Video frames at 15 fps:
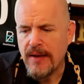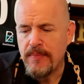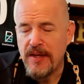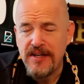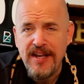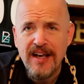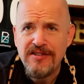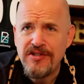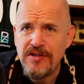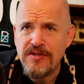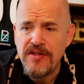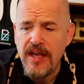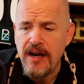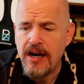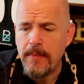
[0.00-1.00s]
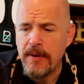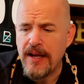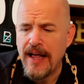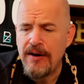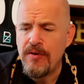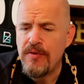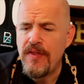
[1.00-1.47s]
the texture's there, but
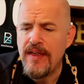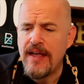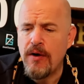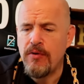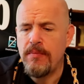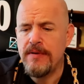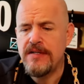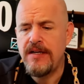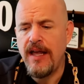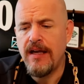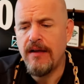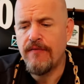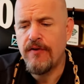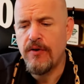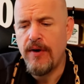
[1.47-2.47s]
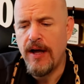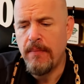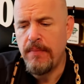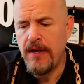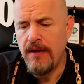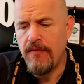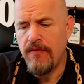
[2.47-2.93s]
I don't think I would mistake it for ground
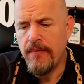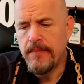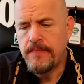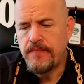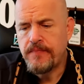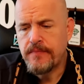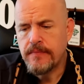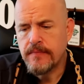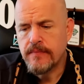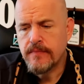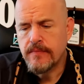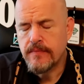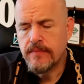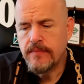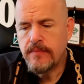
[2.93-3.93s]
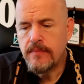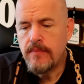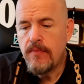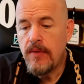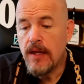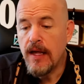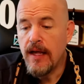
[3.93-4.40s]
beef.
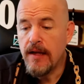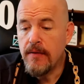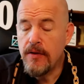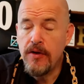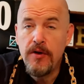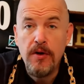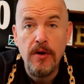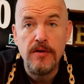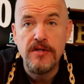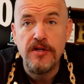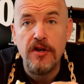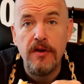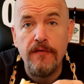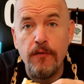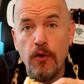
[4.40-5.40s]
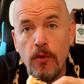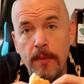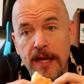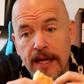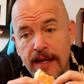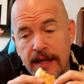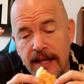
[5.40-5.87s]
Well, who knows? It could fool
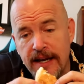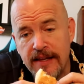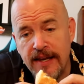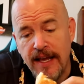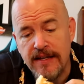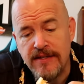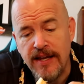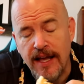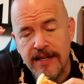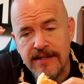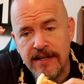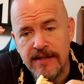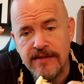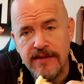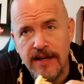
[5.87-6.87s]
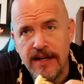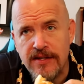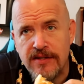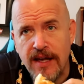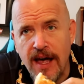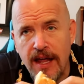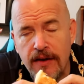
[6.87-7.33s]
me in a taste test because it is
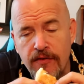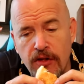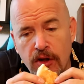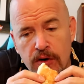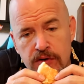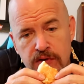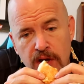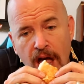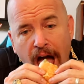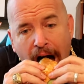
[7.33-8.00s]
kind of close.